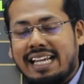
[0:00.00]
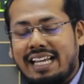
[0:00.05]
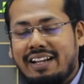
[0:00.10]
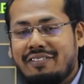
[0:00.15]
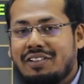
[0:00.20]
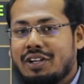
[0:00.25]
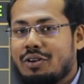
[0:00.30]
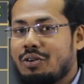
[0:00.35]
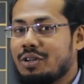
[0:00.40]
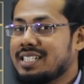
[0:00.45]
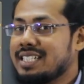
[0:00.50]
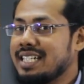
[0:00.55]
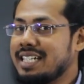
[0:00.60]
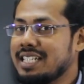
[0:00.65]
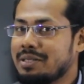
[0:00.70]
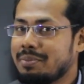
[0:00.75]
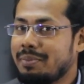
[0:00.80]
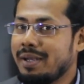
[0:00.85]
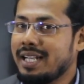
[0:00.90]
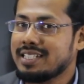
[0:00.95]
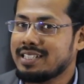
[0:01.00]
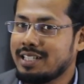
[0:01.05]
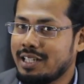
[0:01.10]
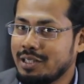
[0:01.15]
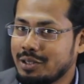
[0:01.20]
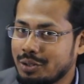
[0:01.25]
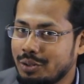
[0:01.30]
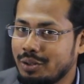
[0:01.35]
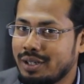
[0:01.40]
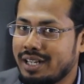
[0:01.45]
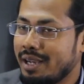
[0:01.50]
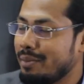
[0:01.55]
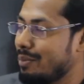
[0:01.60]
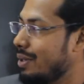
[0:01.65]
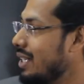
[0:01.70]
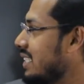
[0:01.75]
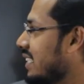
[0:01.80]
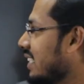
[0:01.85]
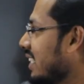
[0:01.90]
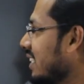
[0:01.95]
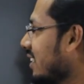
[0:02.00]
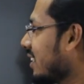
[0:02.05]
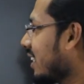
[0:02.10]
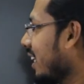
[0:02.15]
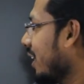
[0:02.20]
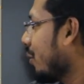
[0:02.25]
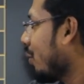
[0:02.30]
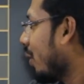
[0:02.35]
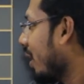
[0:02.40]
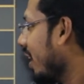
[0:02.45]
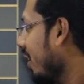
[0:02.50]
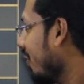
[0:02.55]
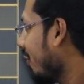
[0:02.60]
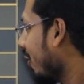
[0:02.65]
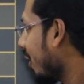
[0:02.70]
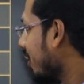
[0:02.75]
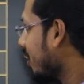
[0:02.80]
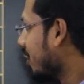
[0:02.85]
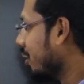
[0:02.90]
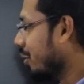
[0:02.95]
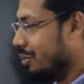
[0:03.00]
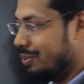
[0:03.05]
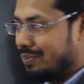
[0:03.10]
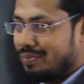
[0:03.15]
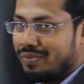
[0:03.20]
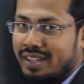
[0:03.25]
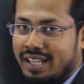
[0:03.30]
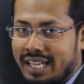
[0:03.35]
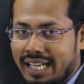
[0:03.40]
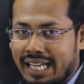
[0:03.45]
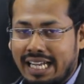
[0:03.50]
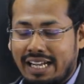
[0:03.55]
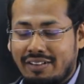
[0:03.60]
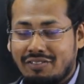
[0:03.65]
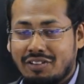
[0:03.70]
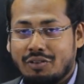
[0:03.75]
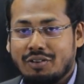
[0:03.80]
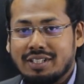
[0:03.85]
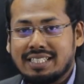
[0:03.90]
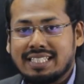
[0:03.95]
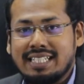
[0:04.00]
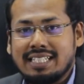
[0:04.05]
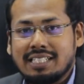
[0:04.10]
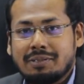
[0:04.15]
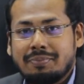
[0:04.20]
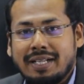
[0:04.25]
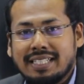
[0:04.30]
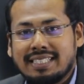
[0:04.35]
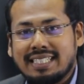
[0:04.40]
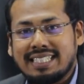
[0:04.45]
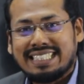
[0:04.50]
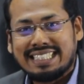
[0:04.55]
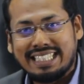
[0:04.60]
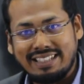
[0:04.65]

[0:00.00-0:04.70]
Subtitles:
If the question is based on 2 table, just write only for 2. If the question is based on